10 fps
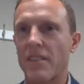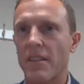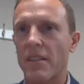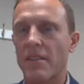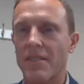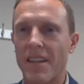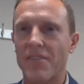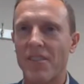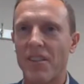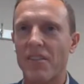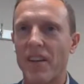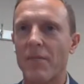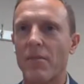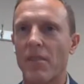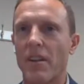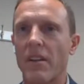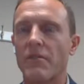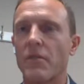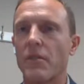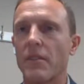and it takes a lot of time and a lot of
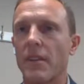effort.